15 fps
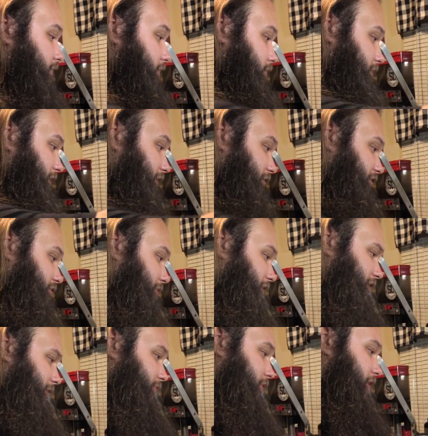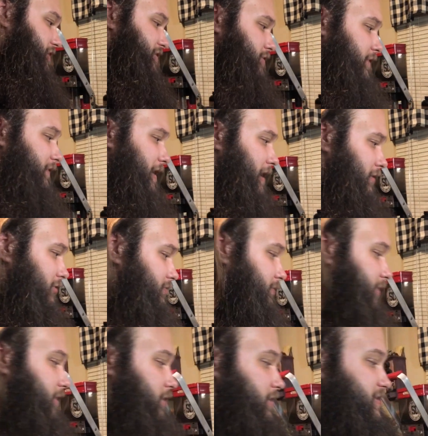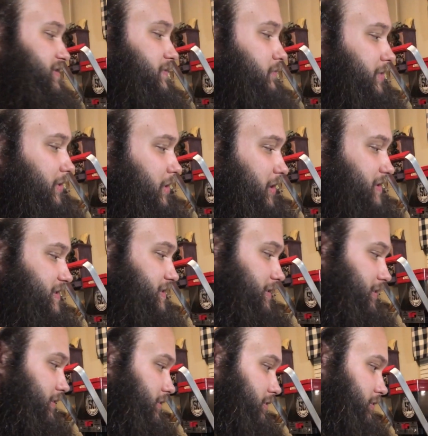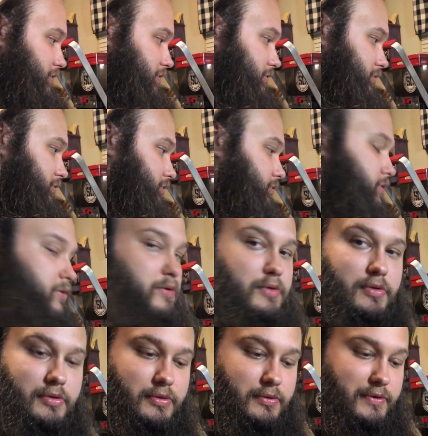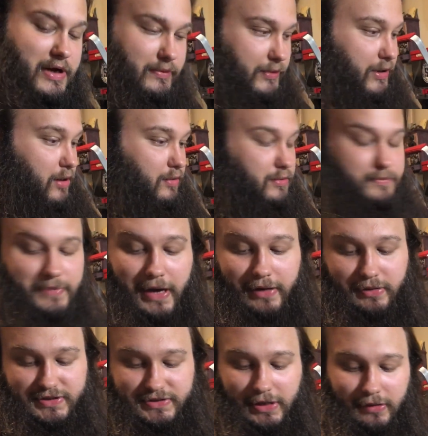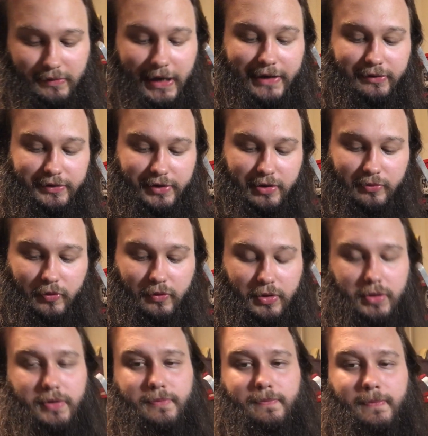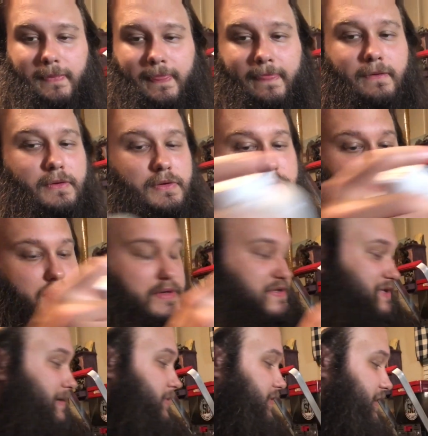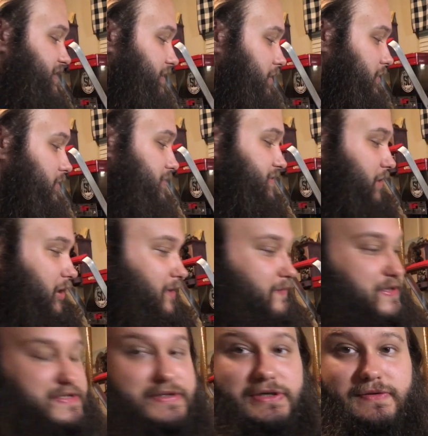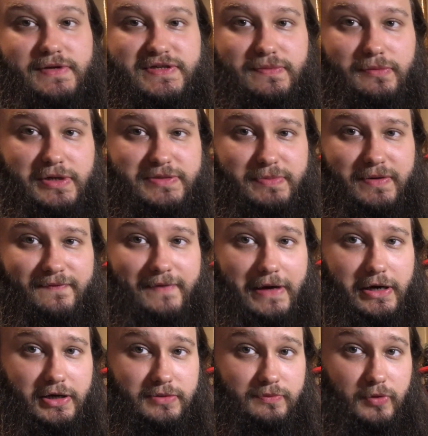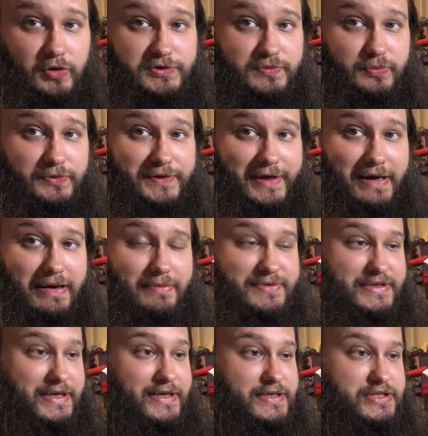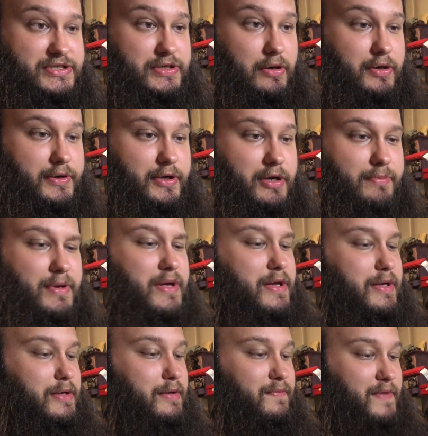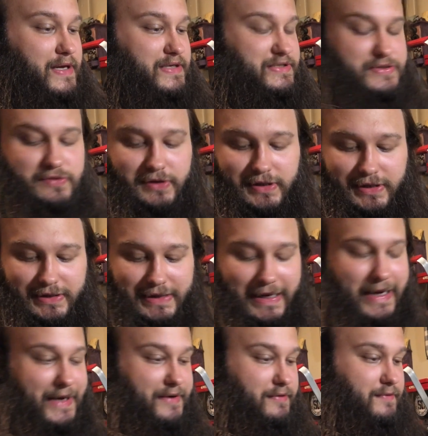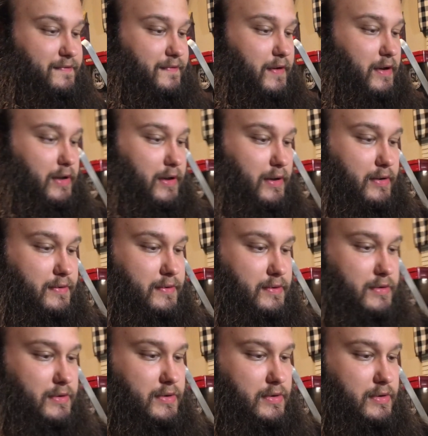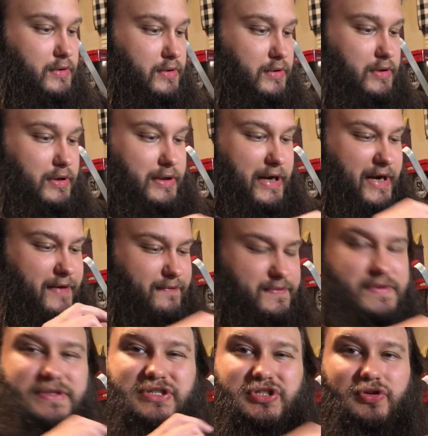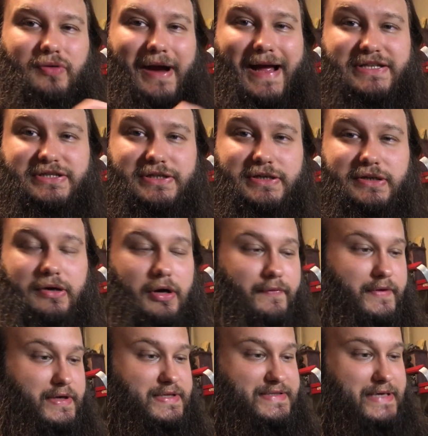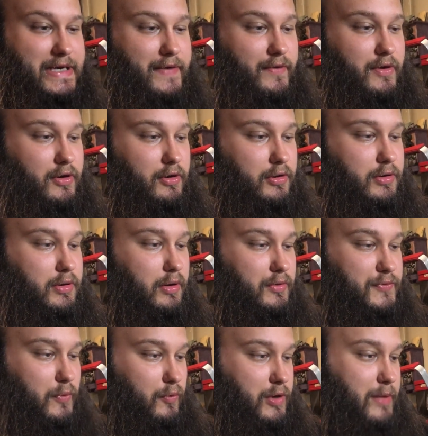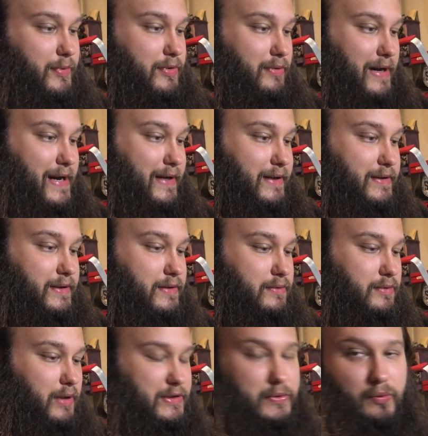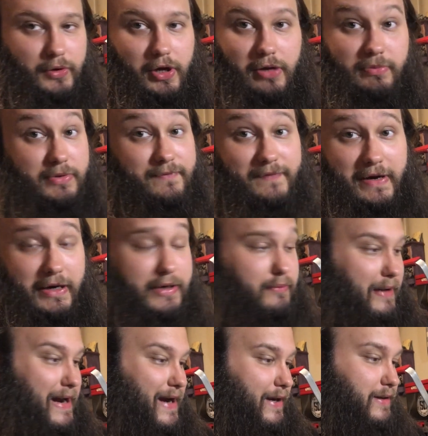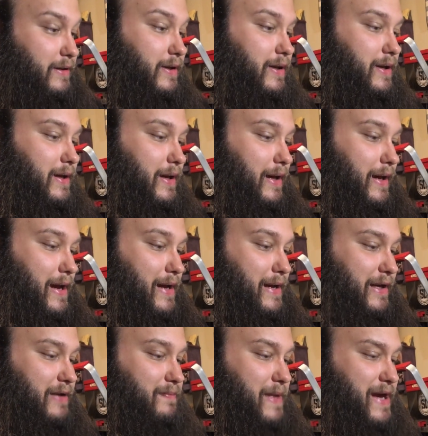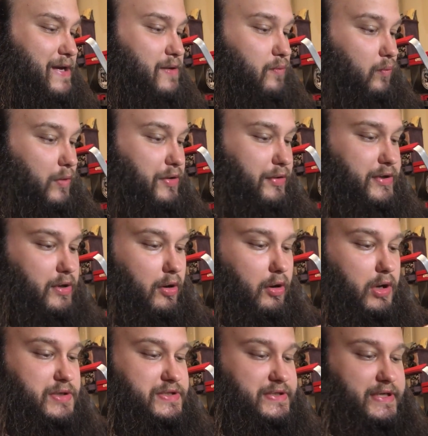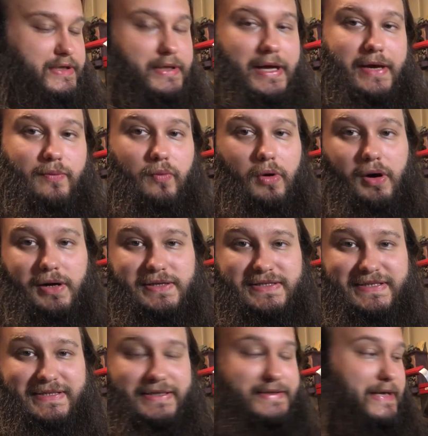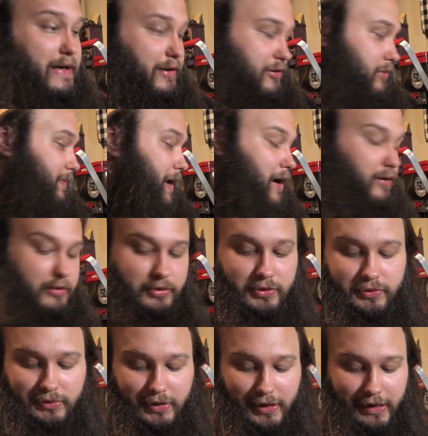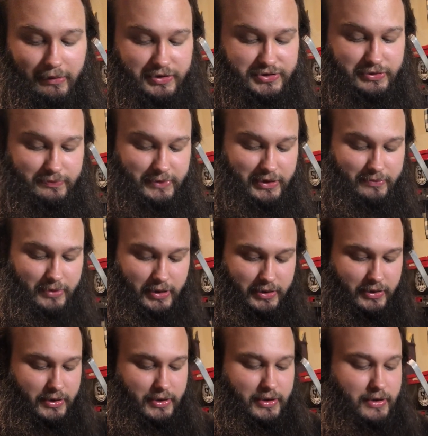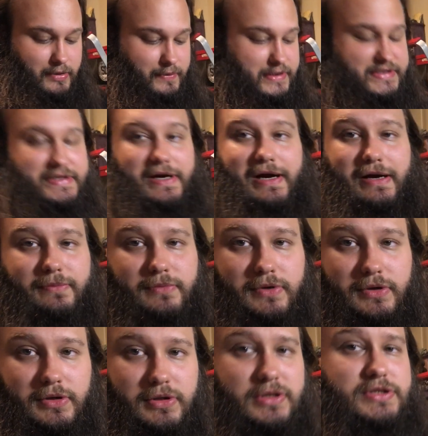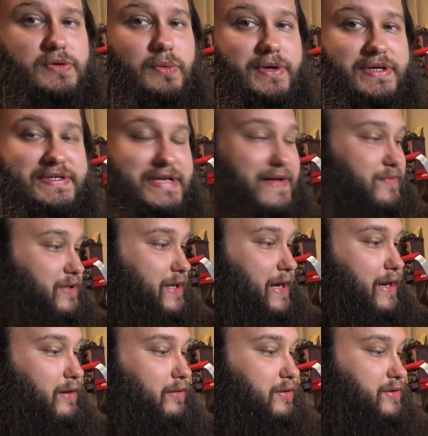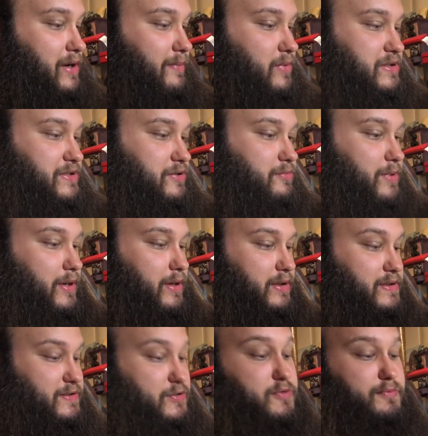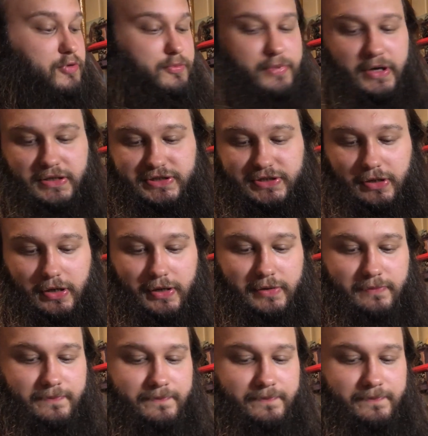Need a little bit of compression on that one because it would not seat. There we go. Powder's not rattling no more. Some of these hulls, obviously this one has been fired multiple times. It is charred up. They do get kind of scratchy on the inside of the hull, all torn up and ragged. Not torn up, but very ragged. And it can make it really hard to get a wad seated down on your powder how it should be. But this time, 27 cal, number 2 buck, super buckshot.